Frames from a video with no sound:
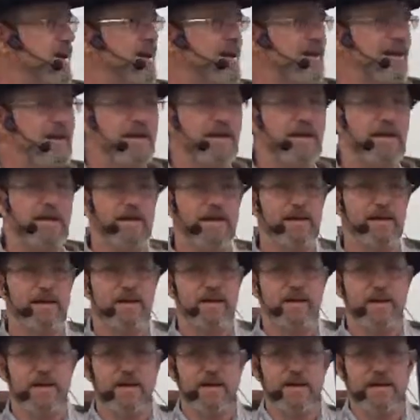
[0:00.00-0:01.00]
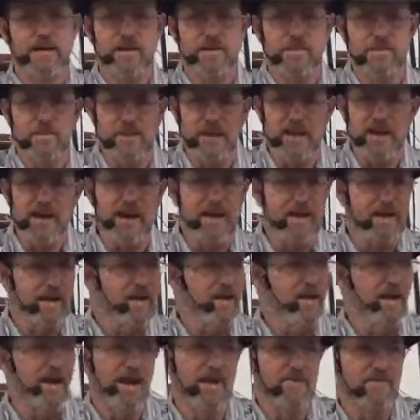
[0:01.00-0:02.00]
be. Man, I
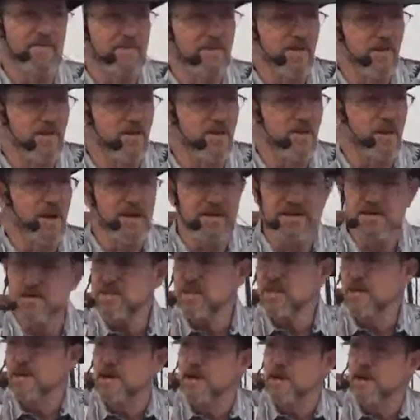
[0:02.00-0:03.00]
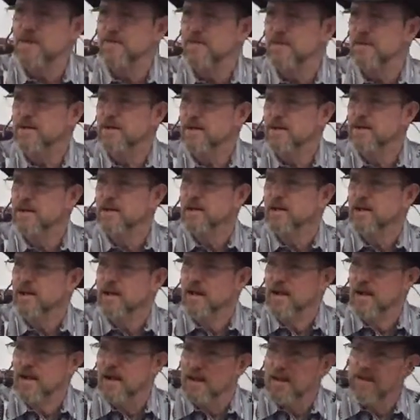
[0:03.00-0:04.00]
can't have it, though. I just can't have it.
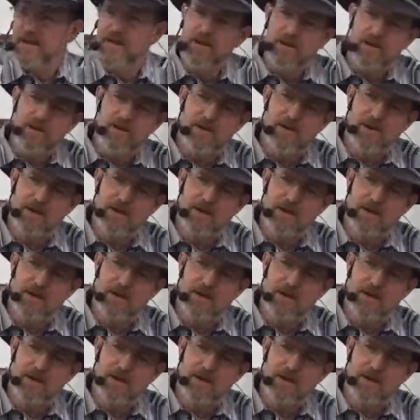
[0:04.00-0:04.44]
And here